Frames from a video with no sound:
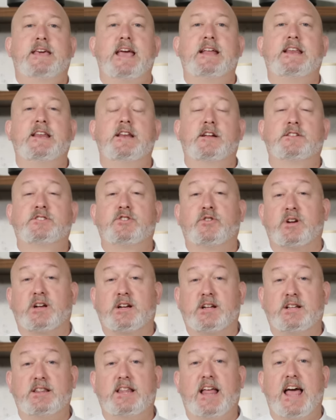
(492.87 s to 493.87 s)
Candy nuts are a
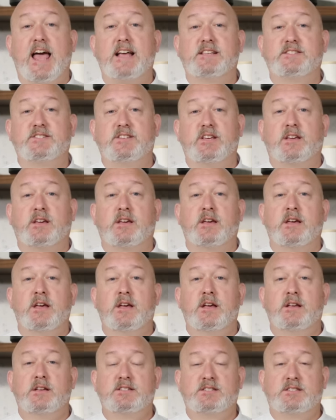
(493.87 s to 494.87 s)
classic
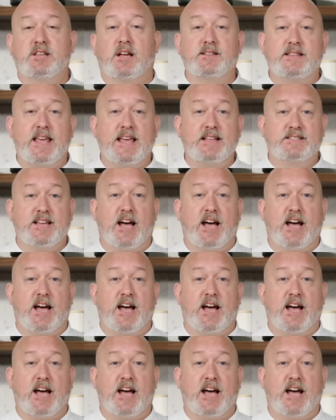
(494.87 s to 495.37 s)
sundae